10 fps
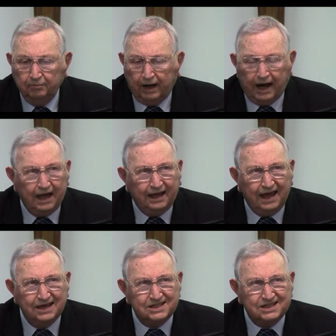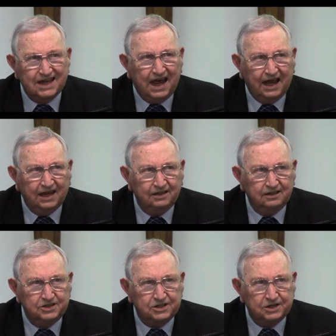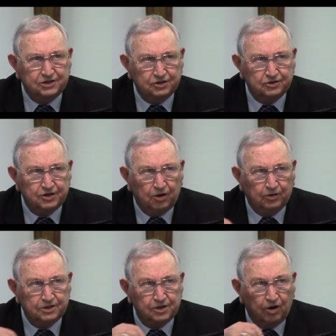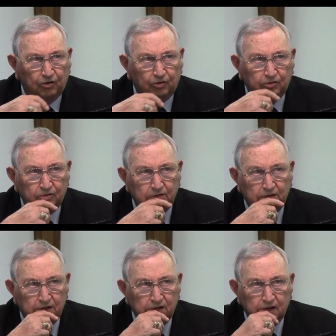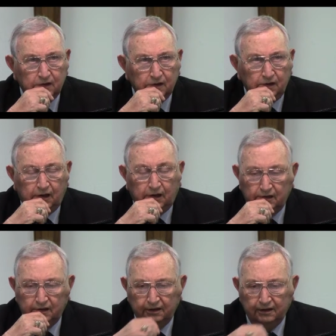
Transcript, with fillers: but I can't stand sister so-and-so. Huh.